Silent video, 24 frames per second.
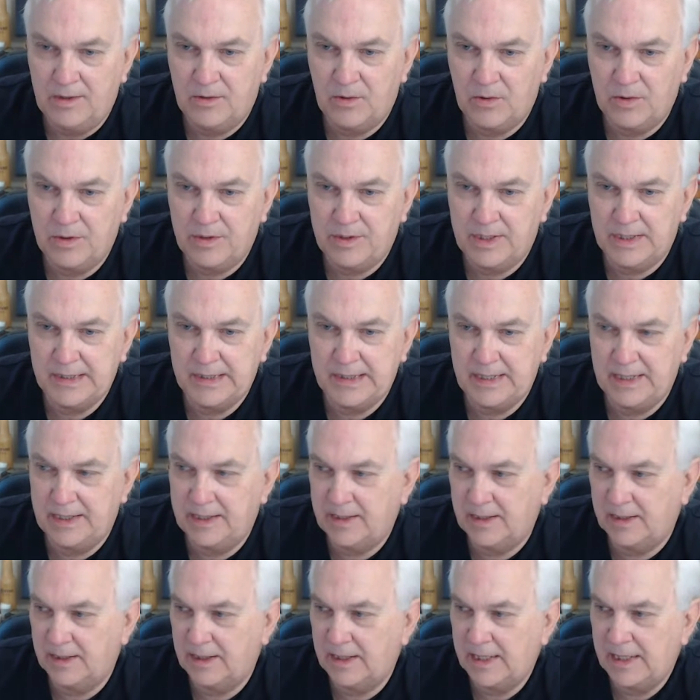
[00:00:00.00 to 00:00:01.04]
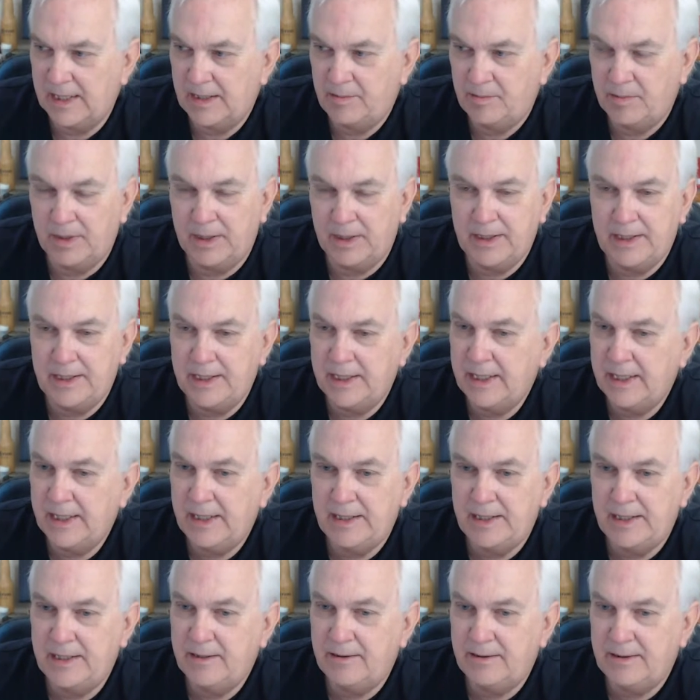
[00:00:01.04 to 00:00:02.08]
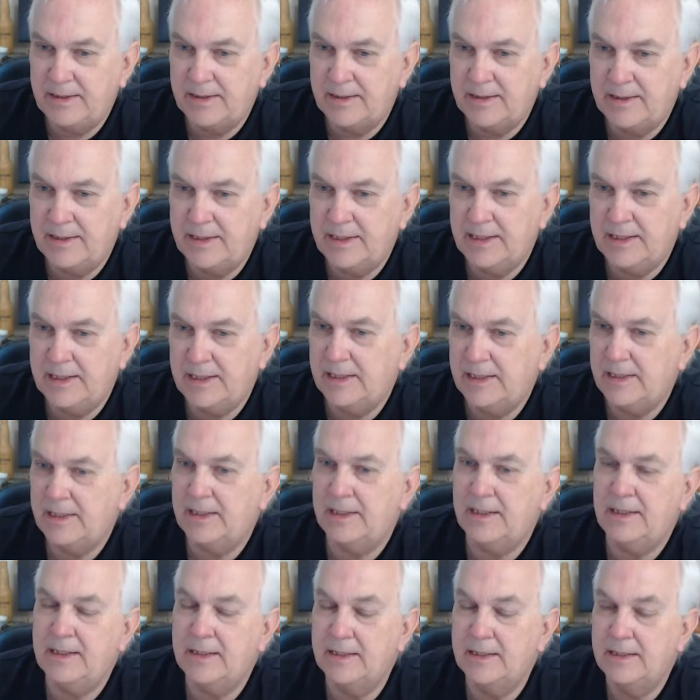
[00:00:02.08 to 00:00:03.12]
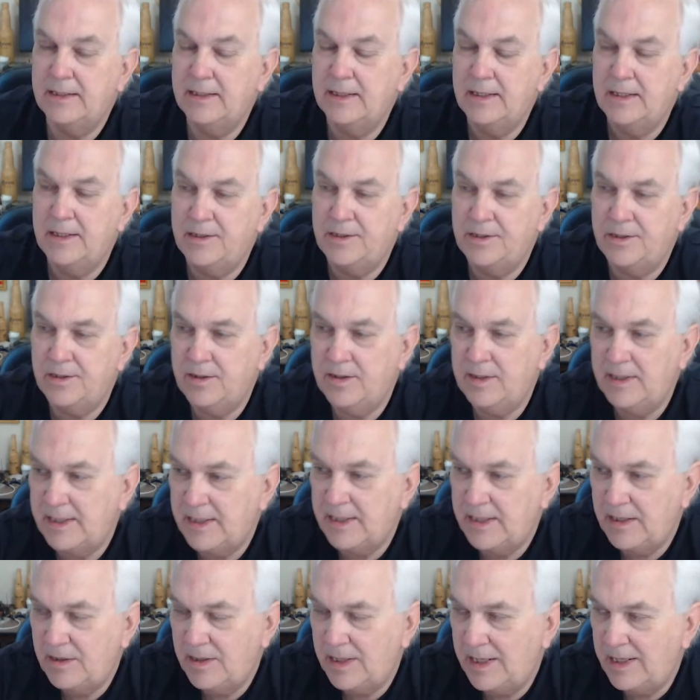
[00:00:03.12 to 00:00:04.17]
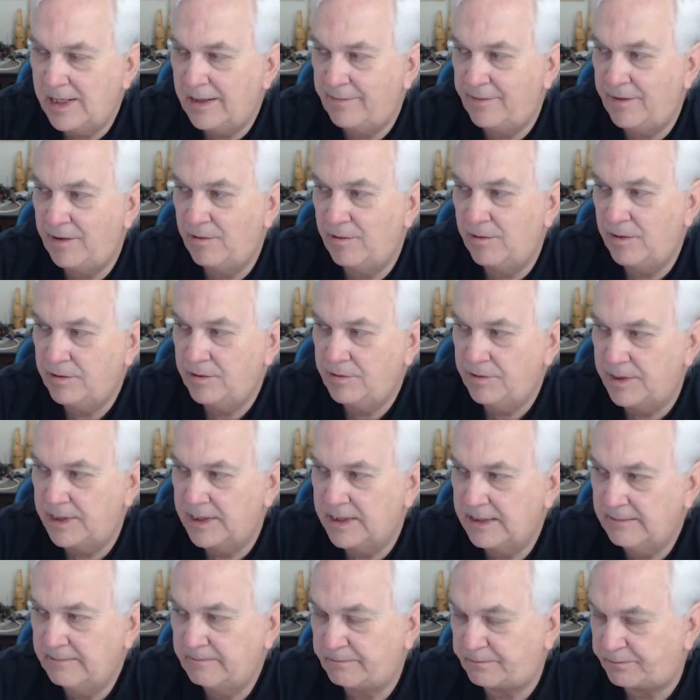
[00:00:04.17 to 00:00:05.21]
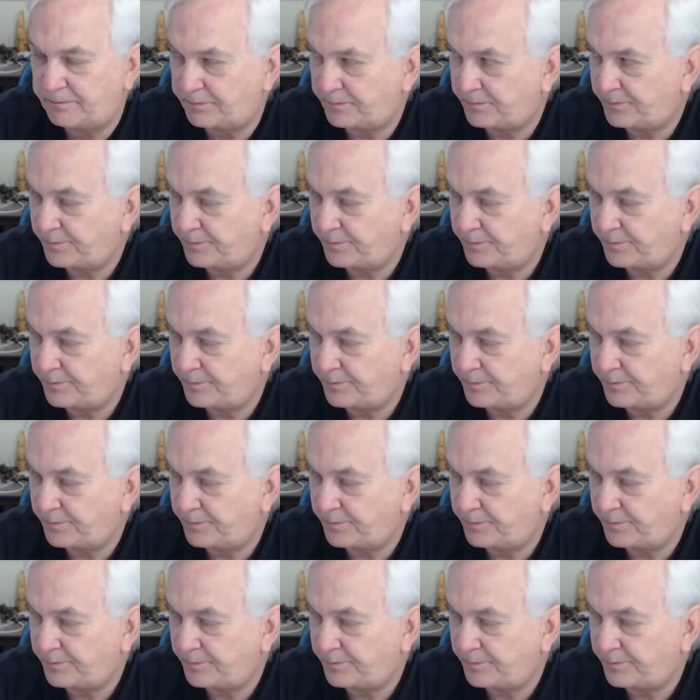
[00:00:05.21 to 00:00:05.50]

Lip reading: George says hit the like button. Yeah, you can surely do that if you want to.